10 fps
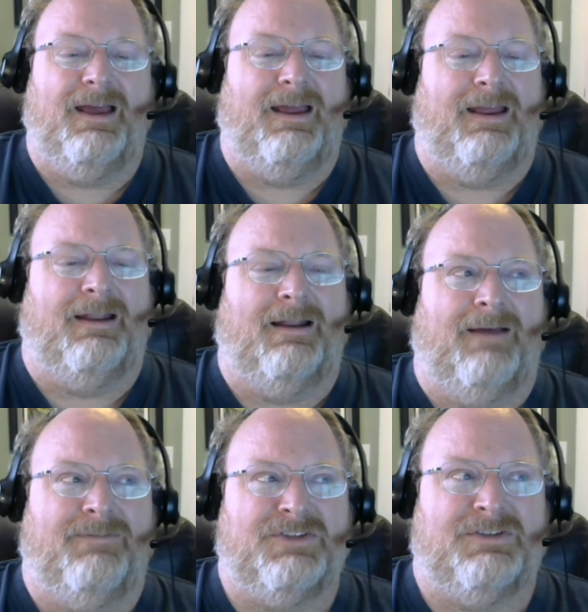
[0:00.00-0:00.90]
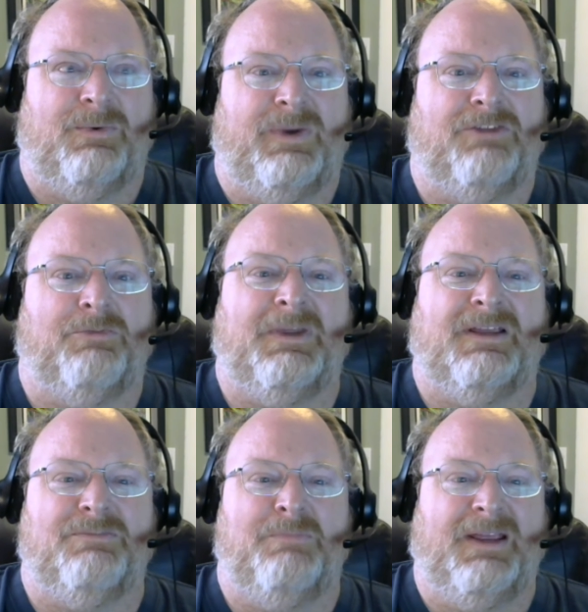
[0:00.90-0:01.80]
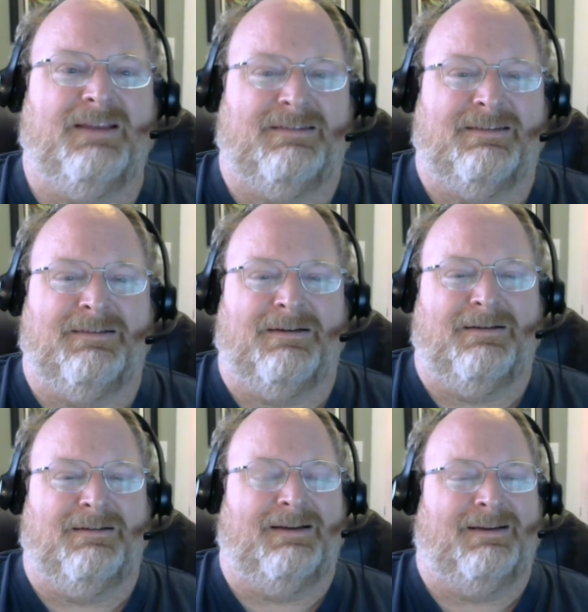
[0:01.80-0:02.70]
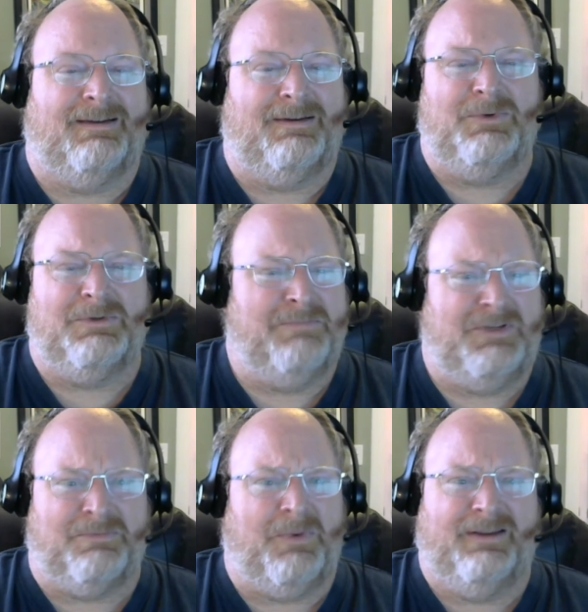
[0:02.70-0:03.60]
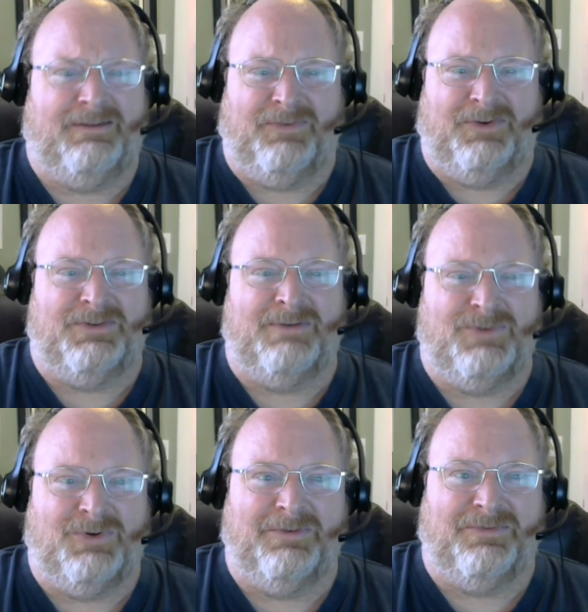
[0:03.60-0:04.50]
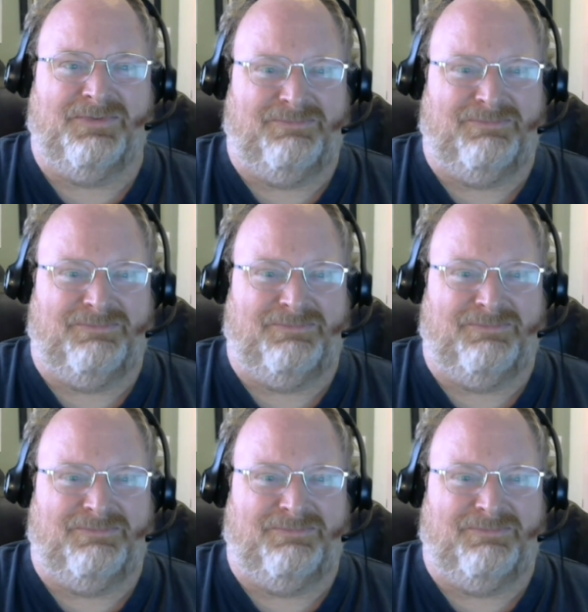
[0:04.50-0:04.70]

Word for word: And obviously, whales being as big as they are, I wouldn't be surprised if there's some sort of